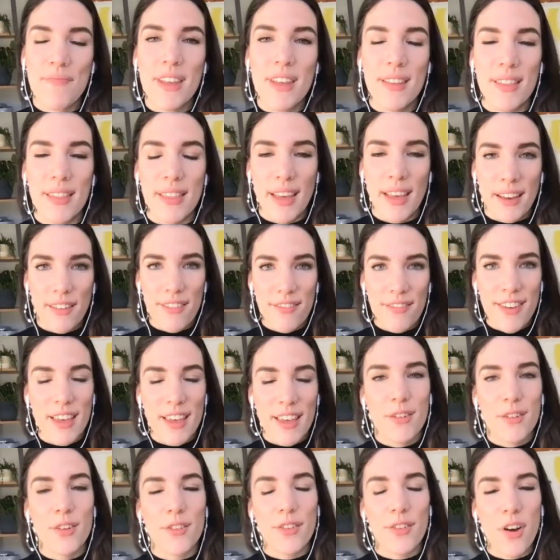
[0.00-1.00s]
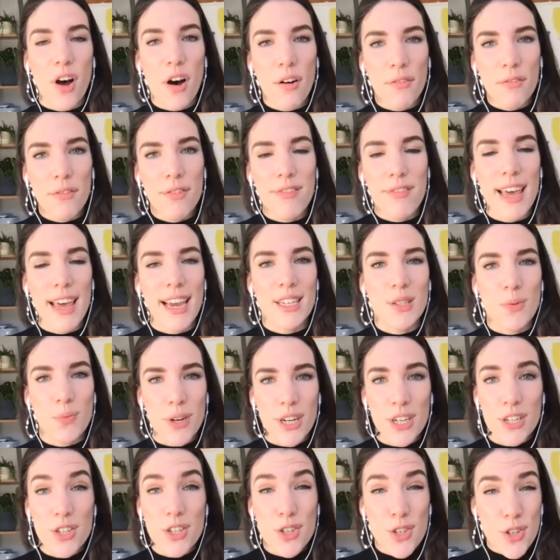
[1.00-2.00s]
the field of conflict which
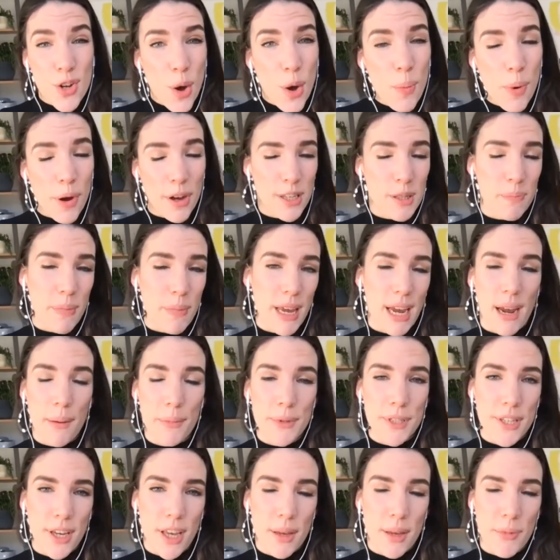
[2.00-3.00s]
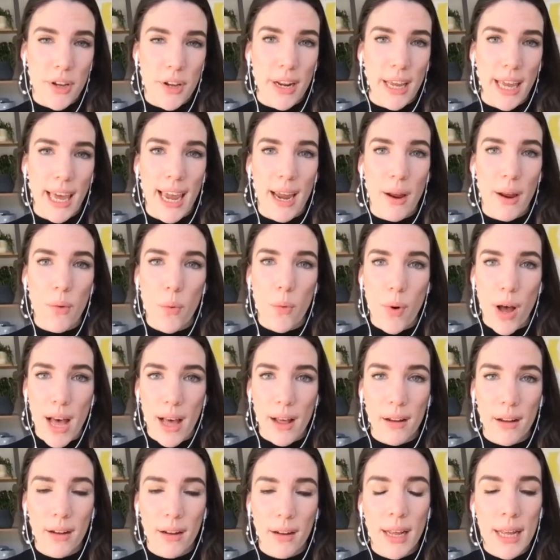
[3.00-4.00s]
stop us being able to communicate
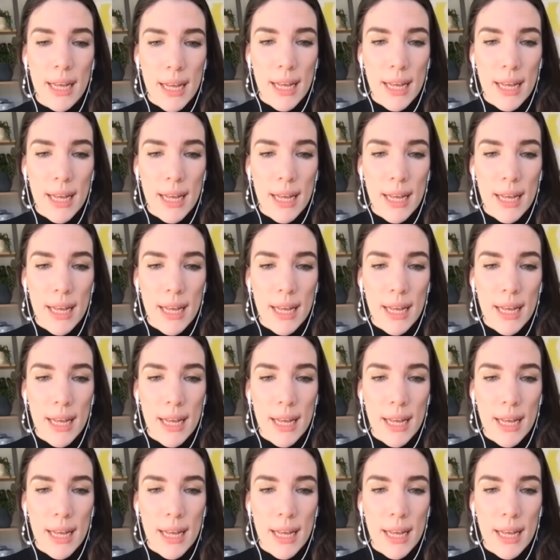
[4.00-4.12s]
well.